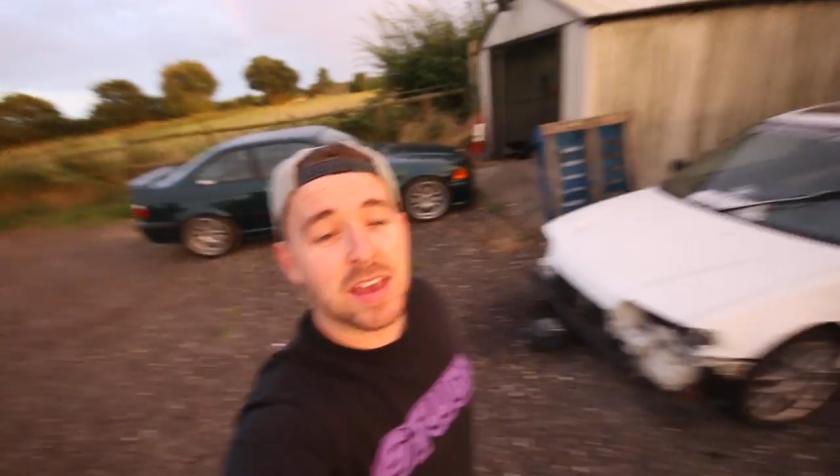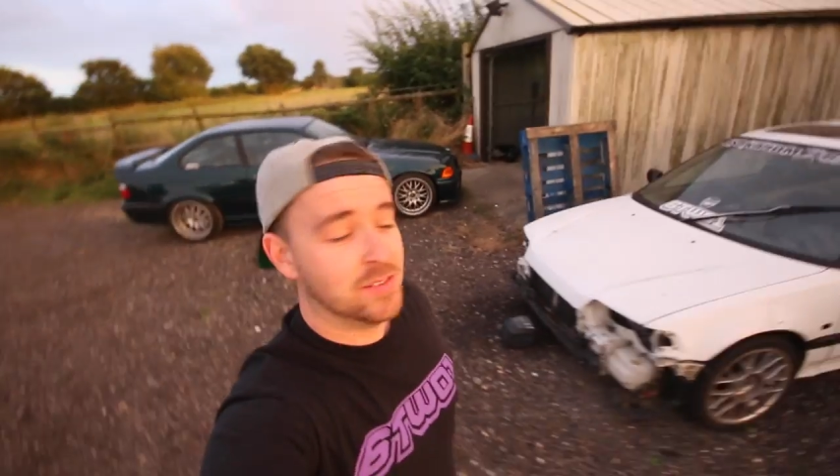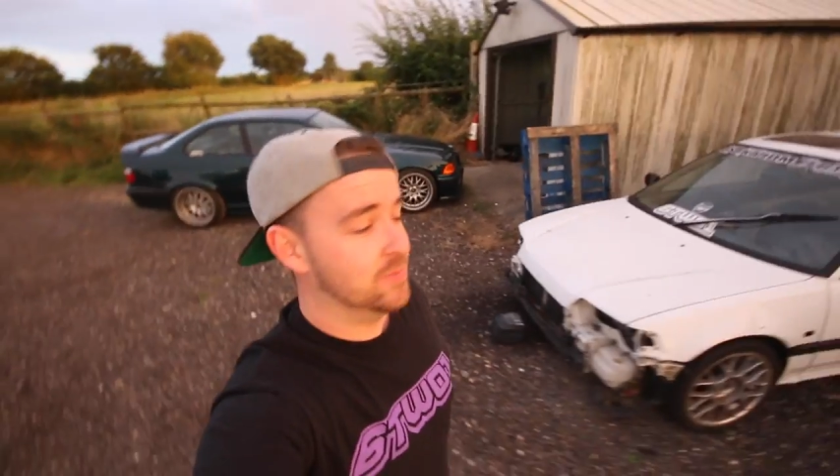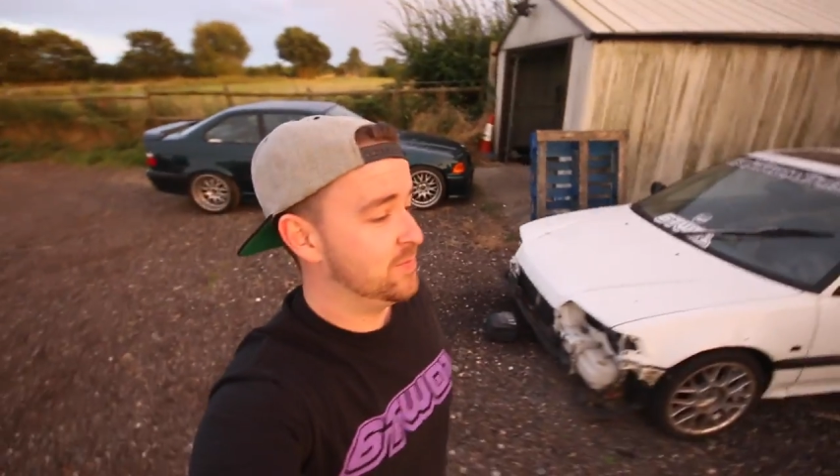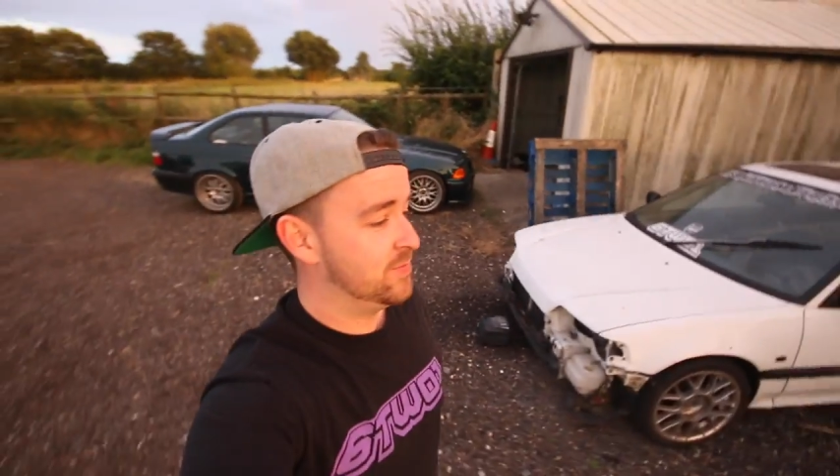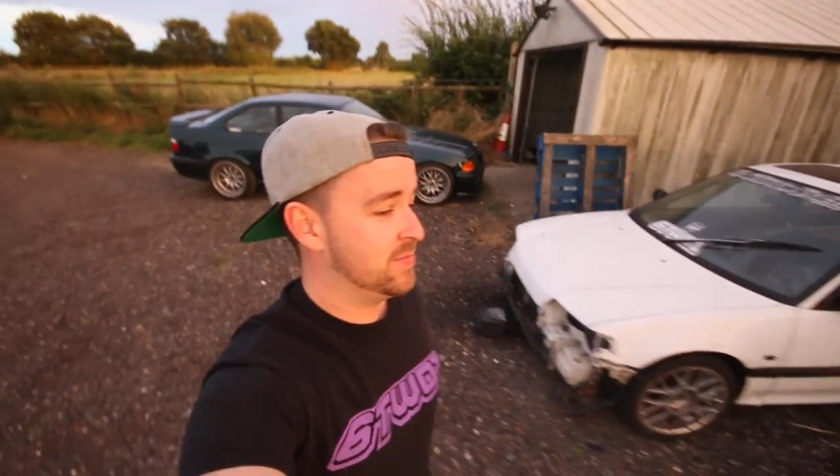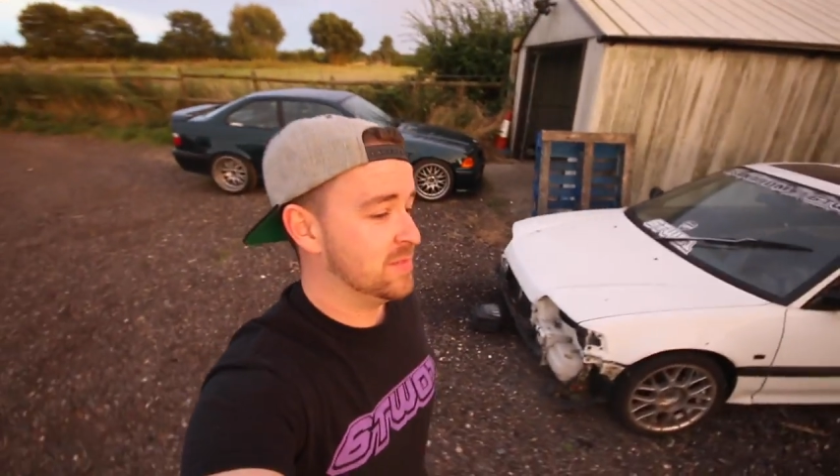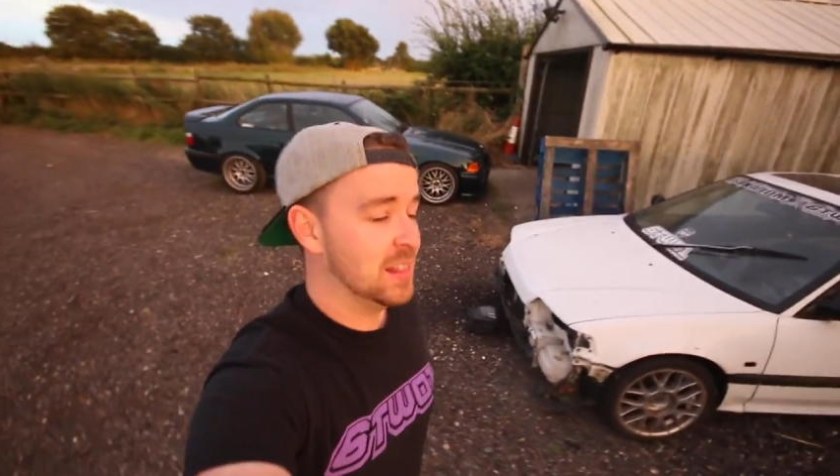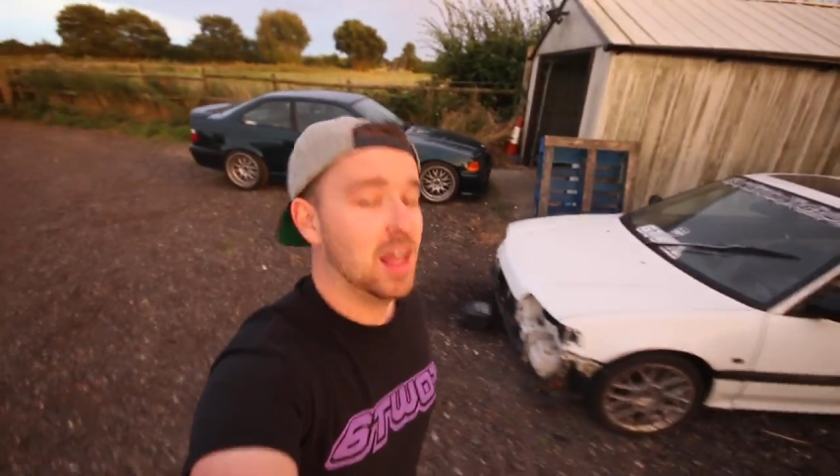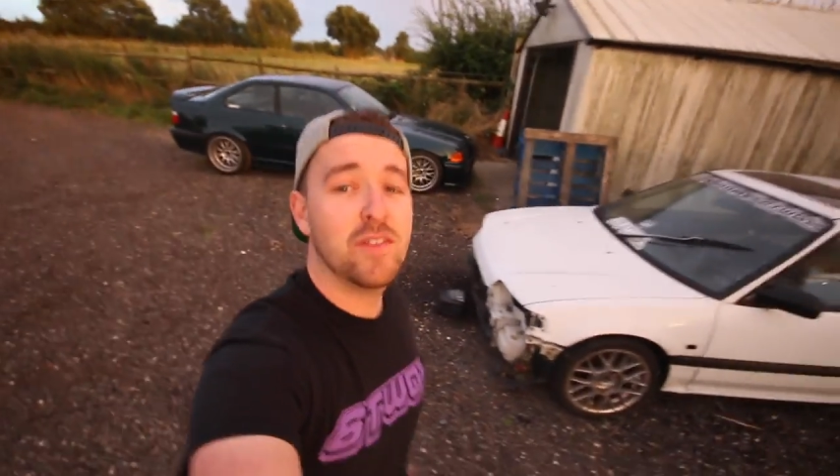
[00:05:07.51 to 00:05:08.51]
eh?
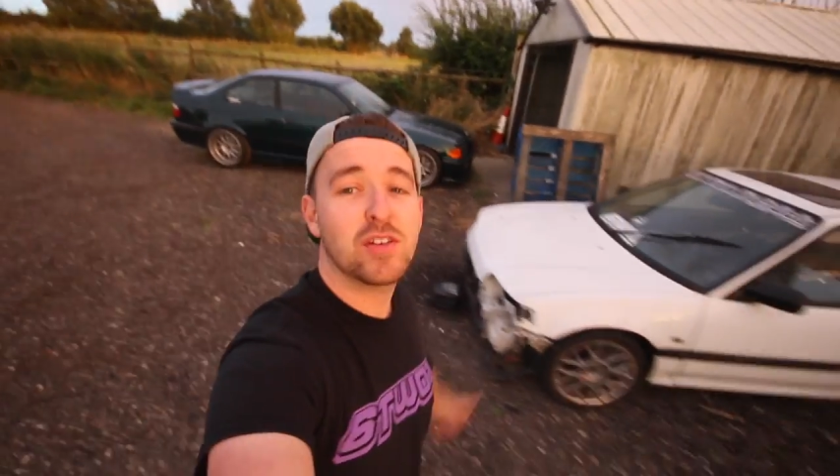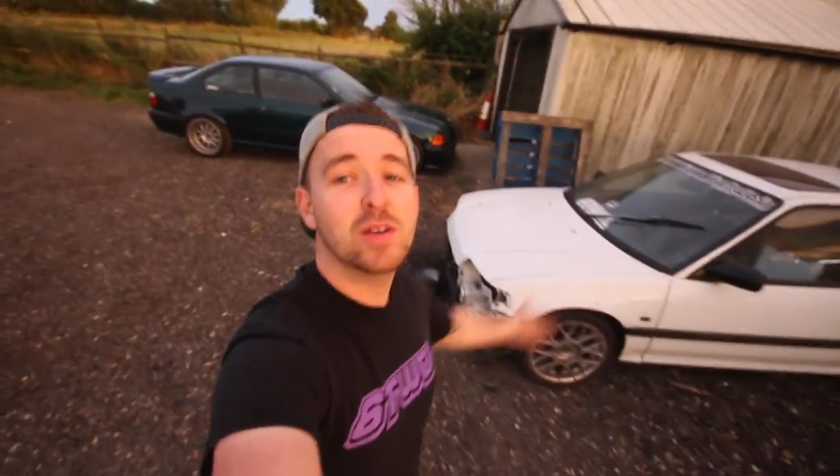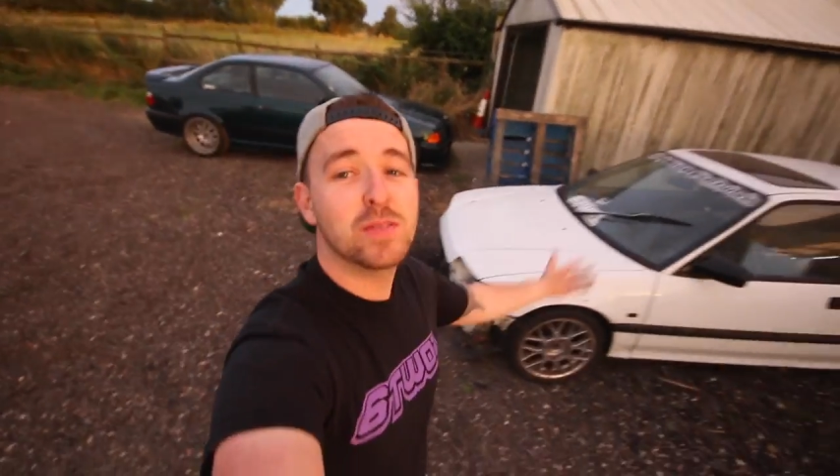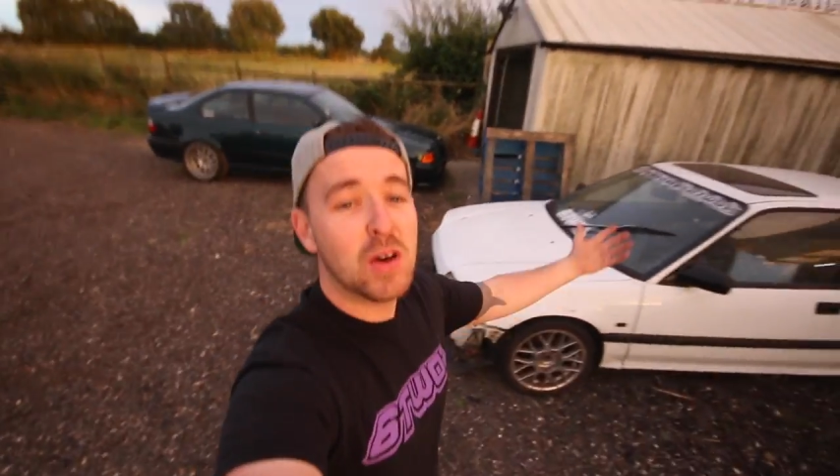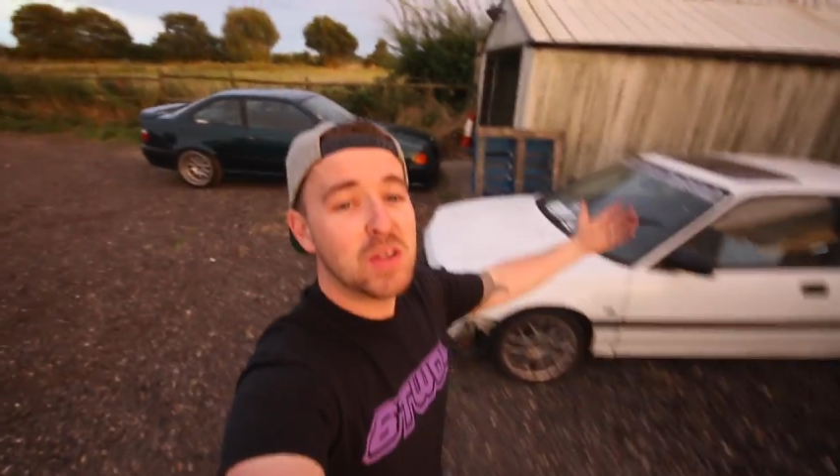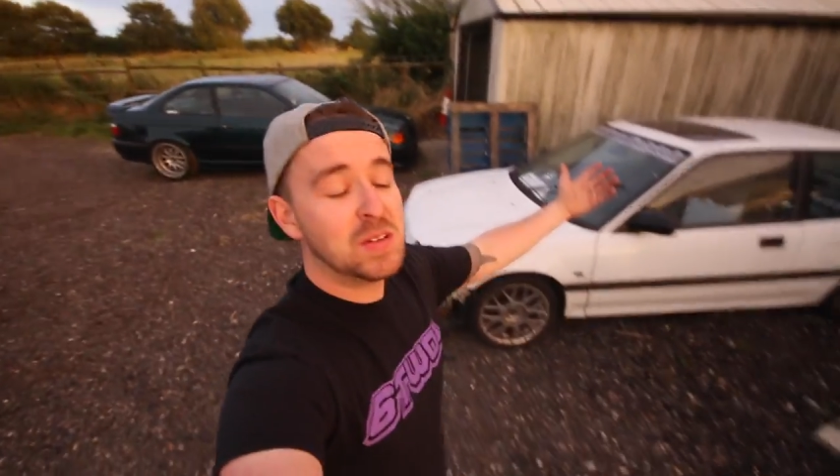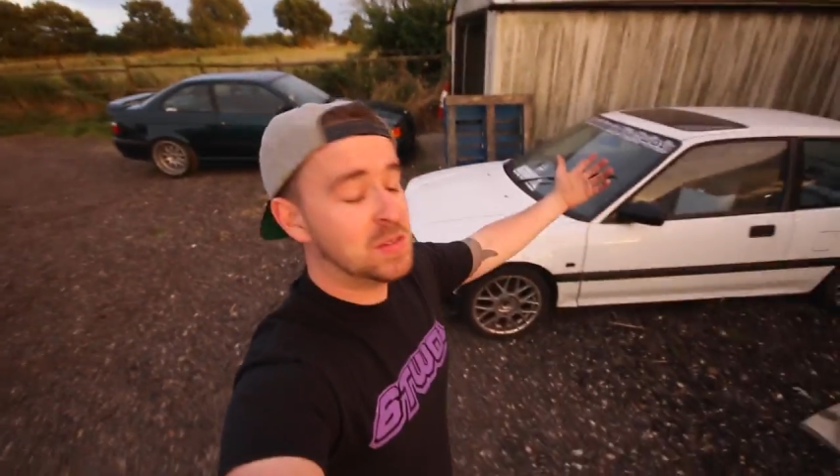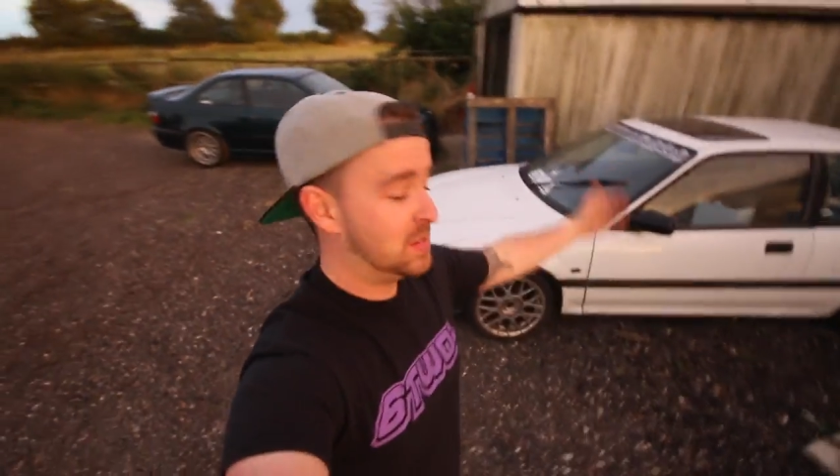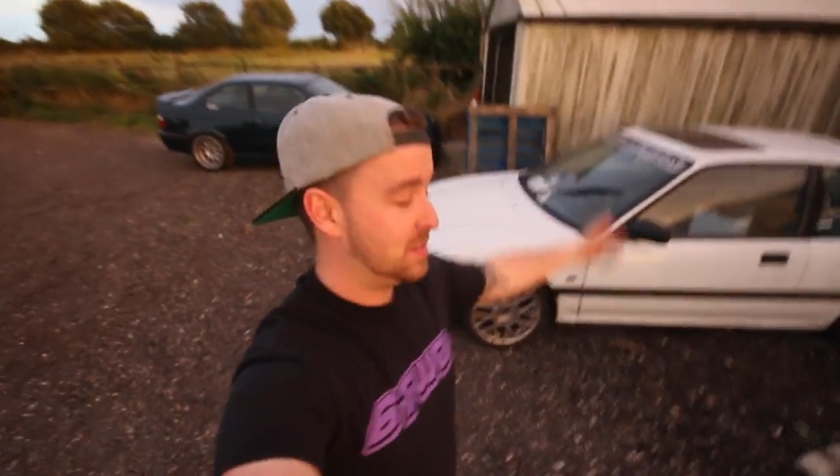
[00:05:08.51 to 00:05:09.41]
Life goes on.